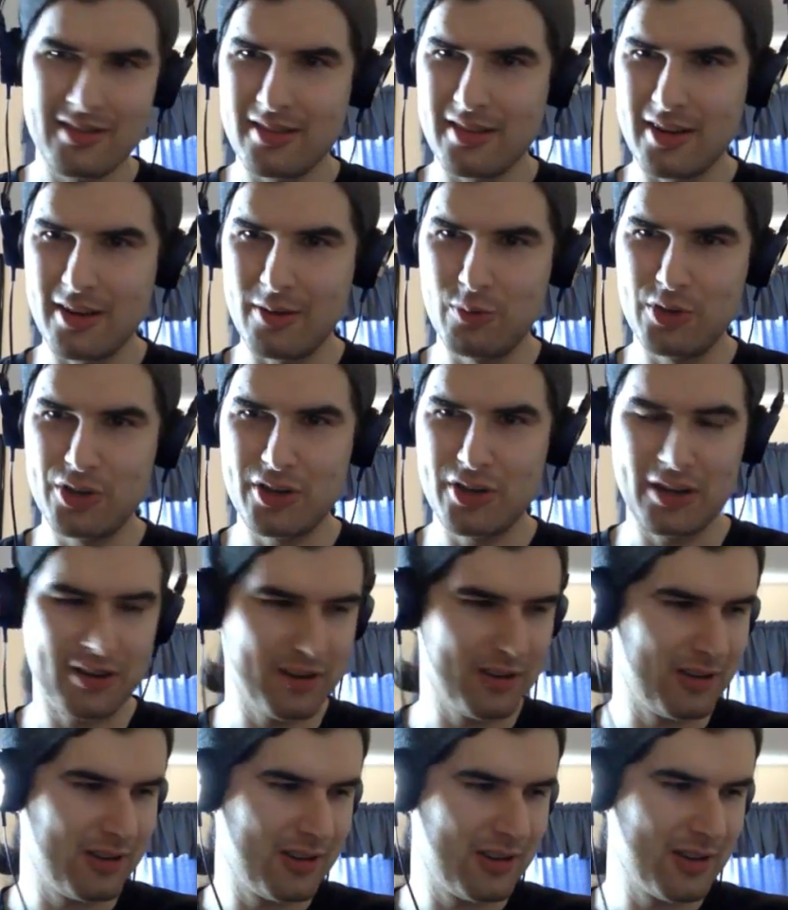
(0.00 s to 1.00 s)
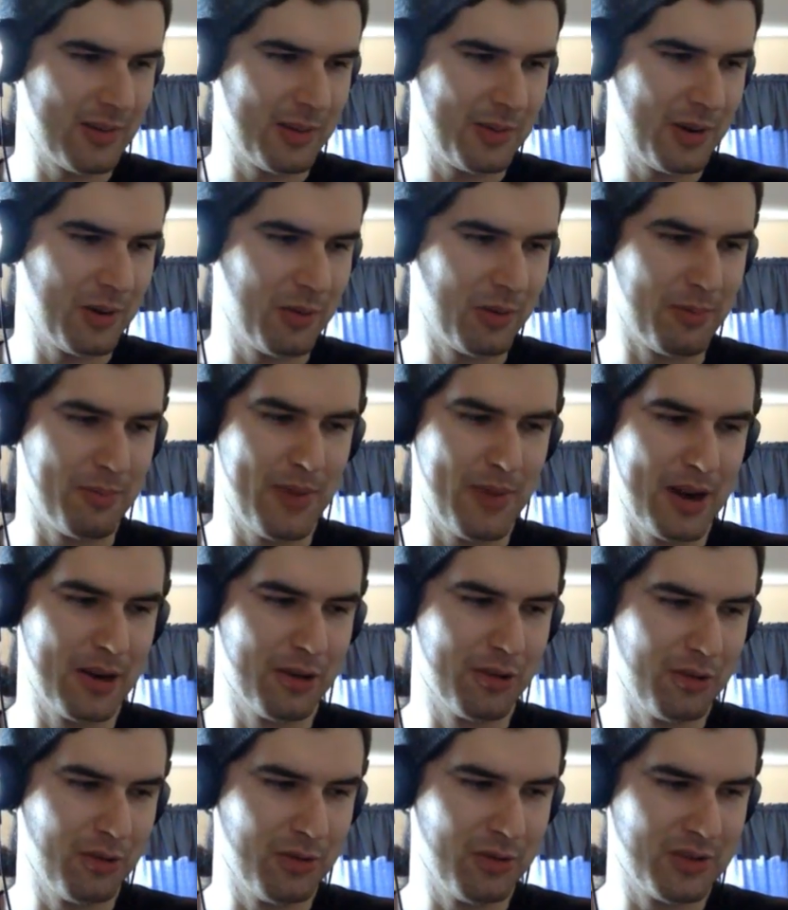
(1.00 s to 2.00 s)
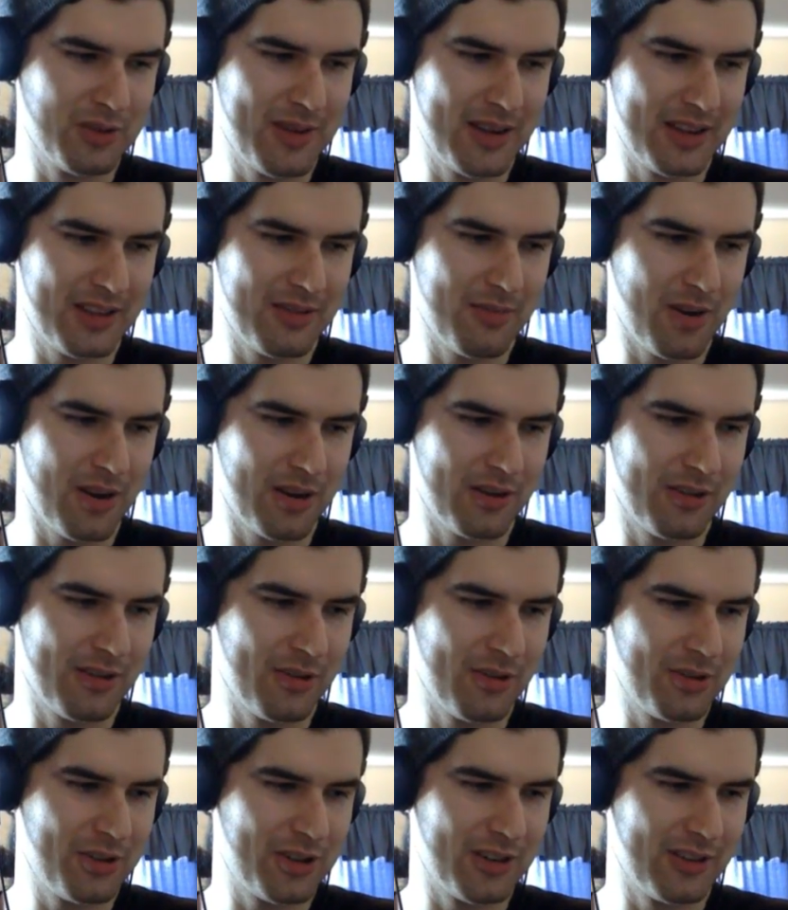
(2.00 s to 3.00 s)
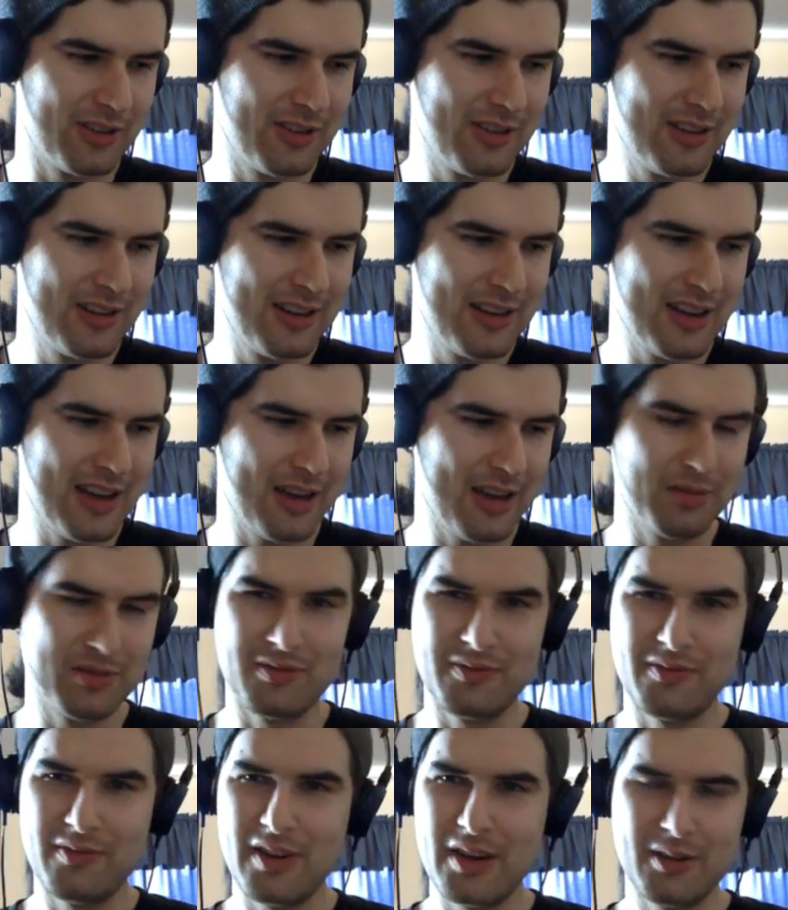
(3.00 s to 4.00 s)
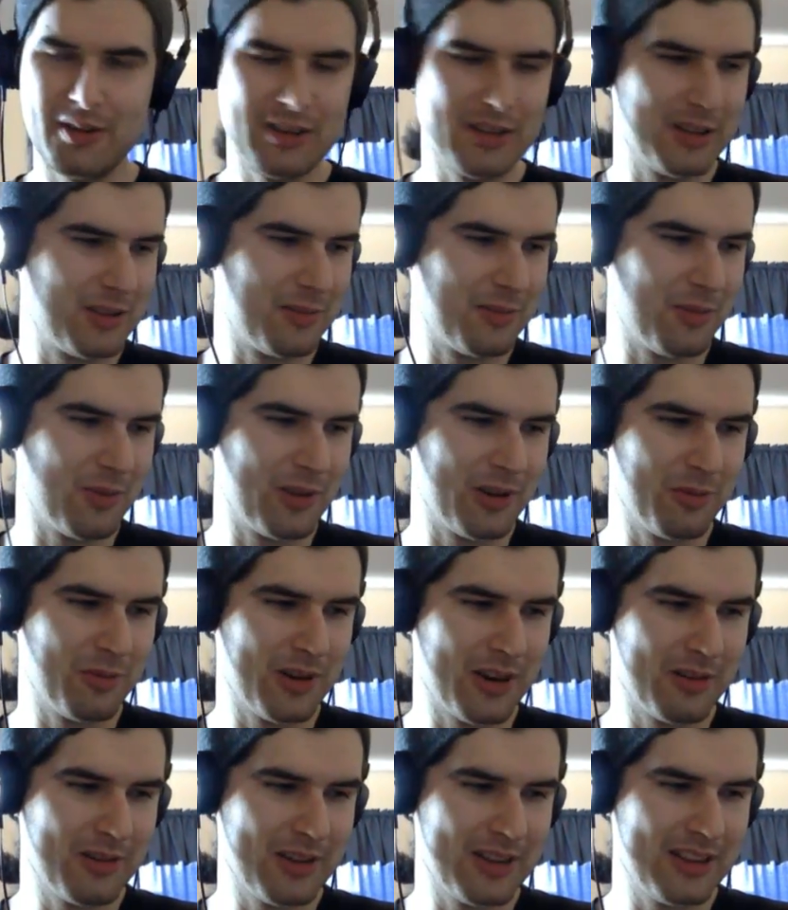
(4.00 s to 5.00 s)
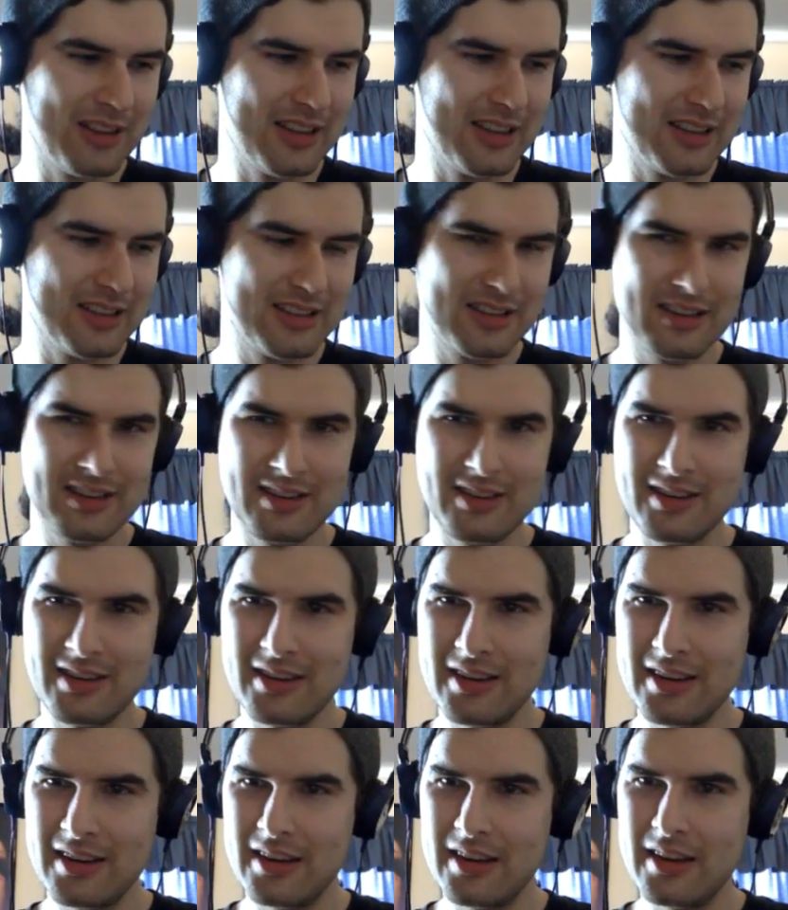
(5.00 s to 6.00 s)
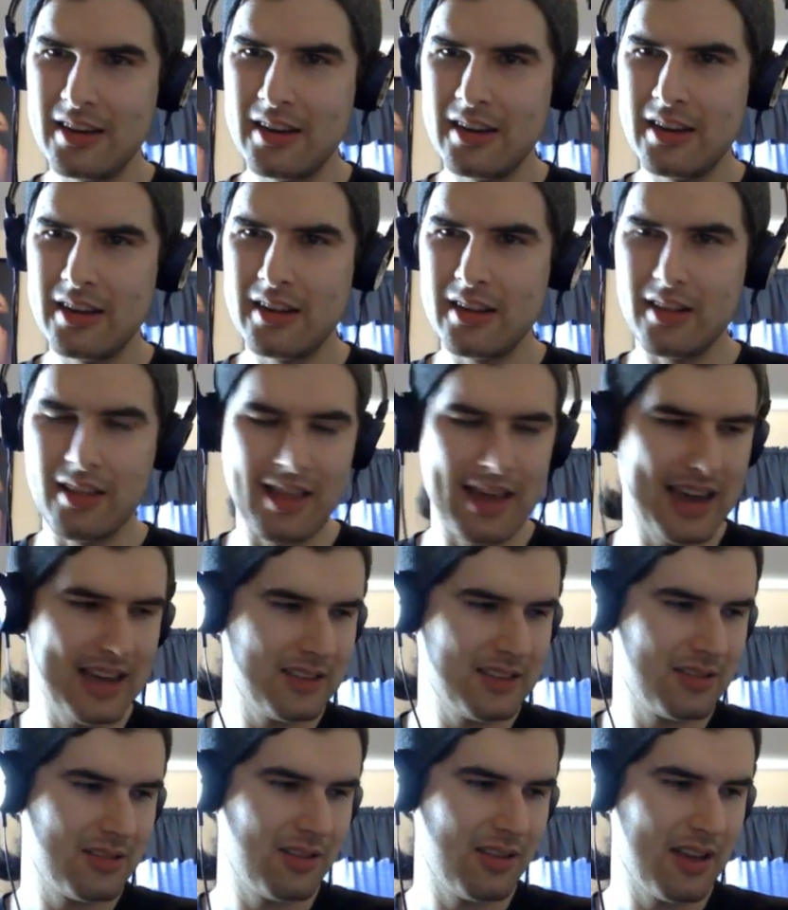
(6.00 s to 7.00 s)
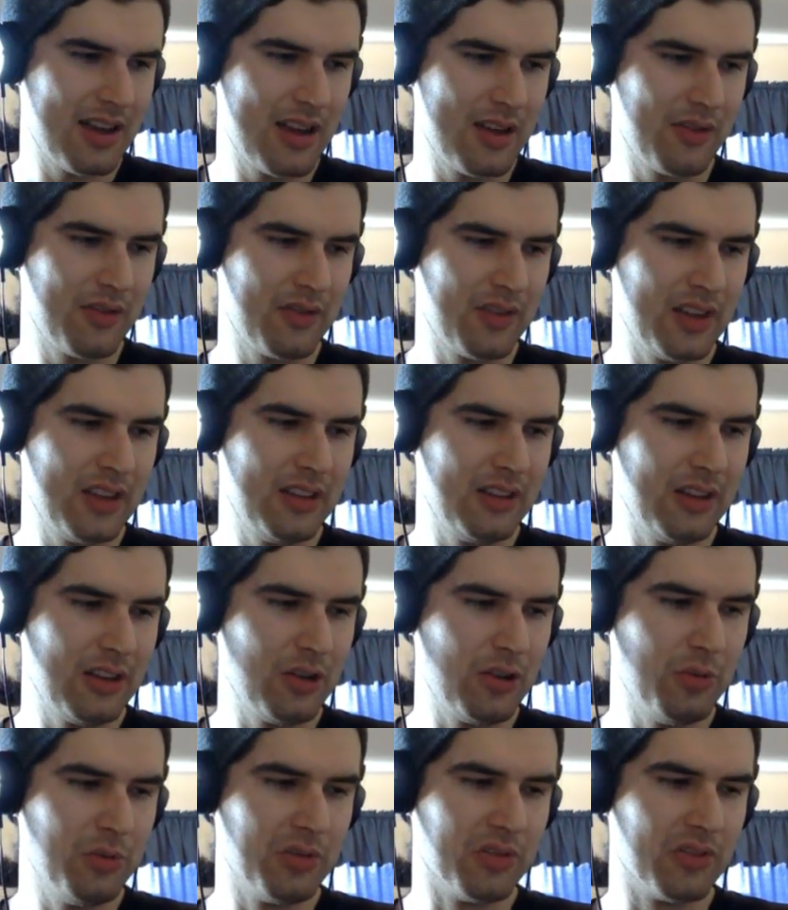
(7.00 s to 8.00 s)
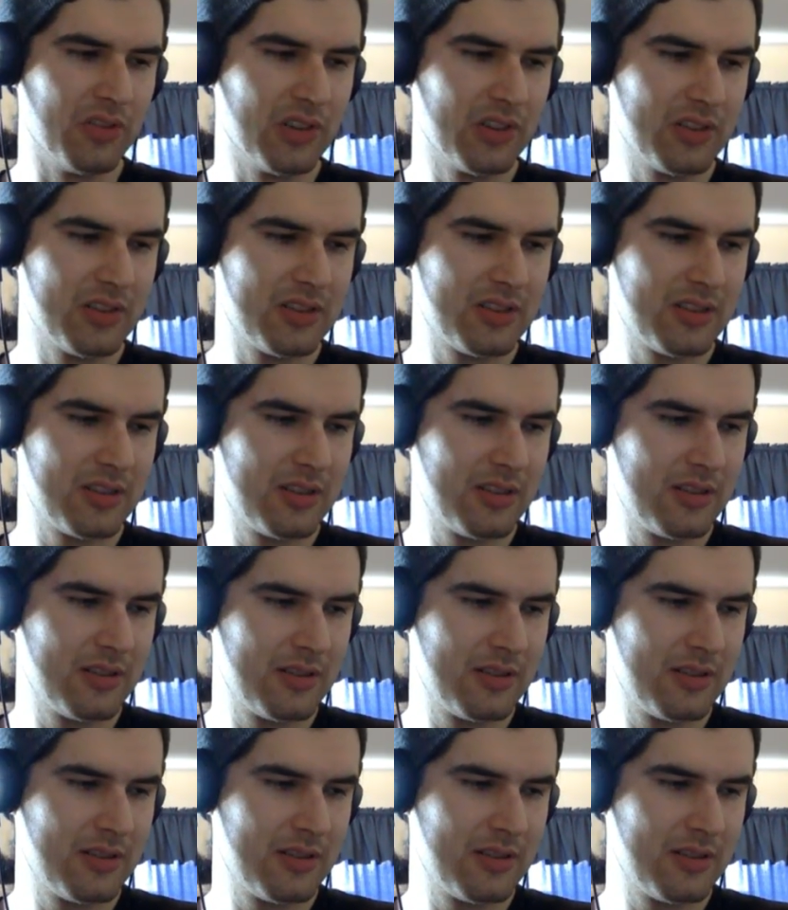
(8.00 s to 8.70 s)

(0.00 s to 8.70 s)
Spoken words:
I wish I could come up here with better news about the Modern Ocean. I was very disappointed when I read this. Last Life in the Universe.